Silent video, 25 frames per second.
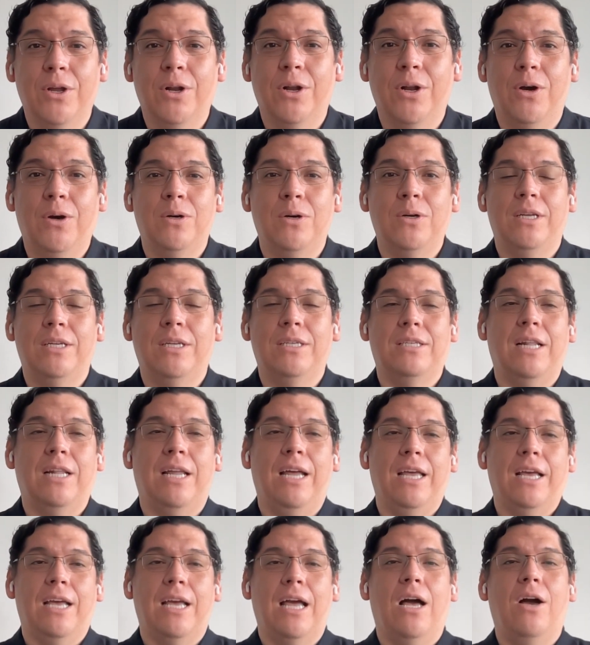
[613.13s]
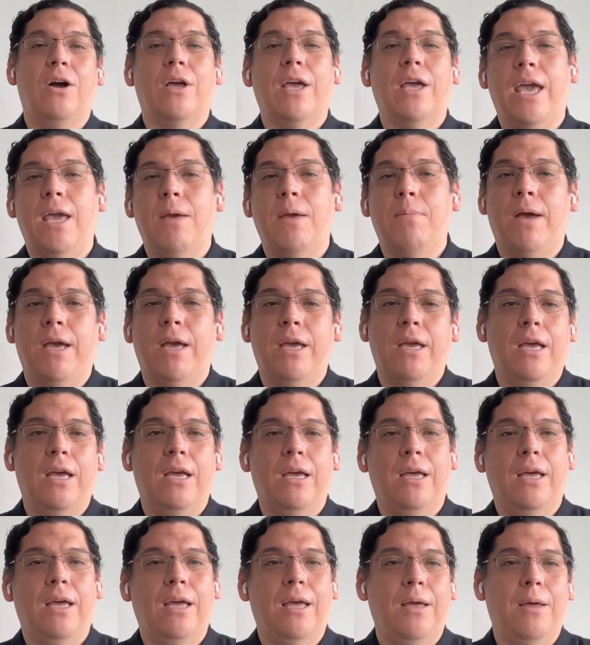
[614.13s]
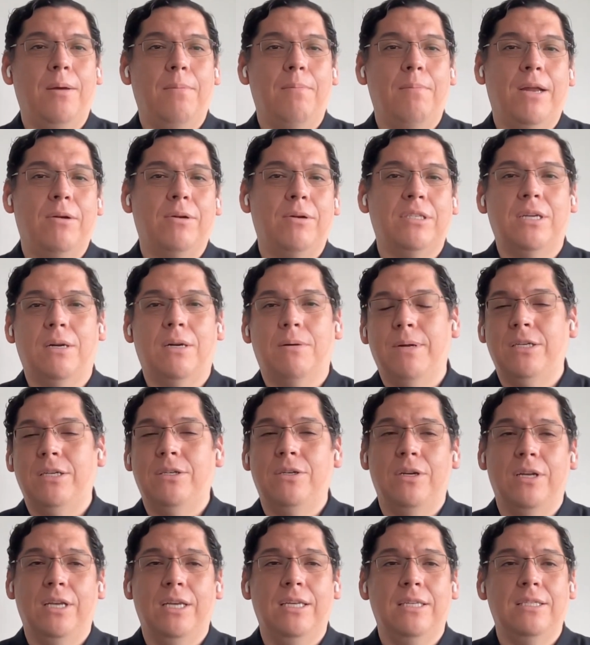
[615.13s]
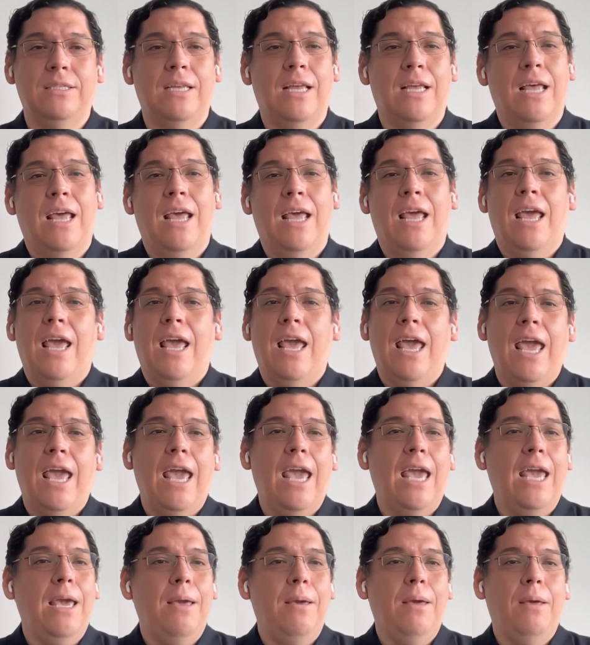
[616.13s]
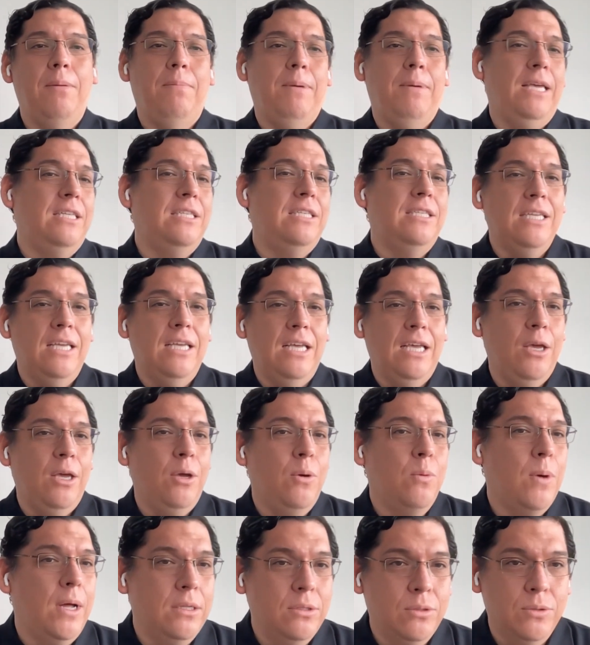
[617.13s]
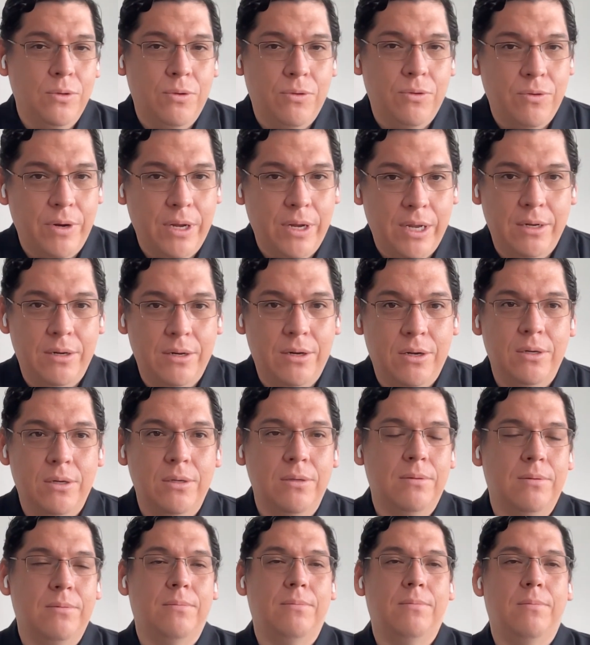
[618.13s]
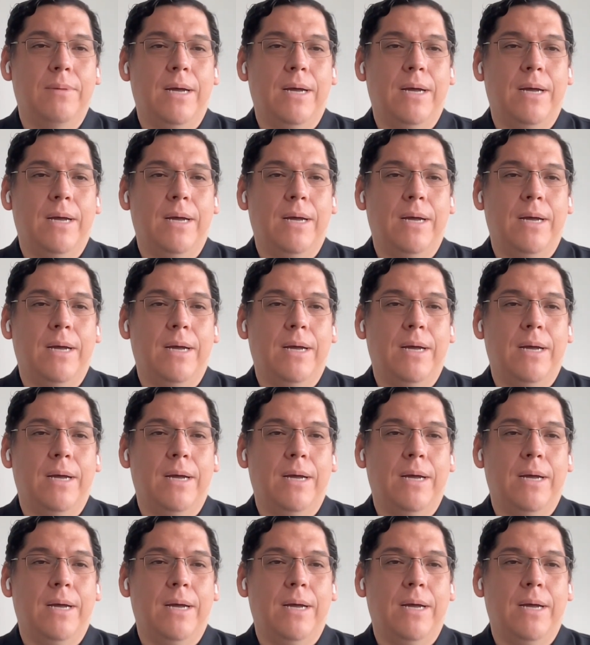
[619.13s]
It's like, okay, my reservation is ABC 123, no?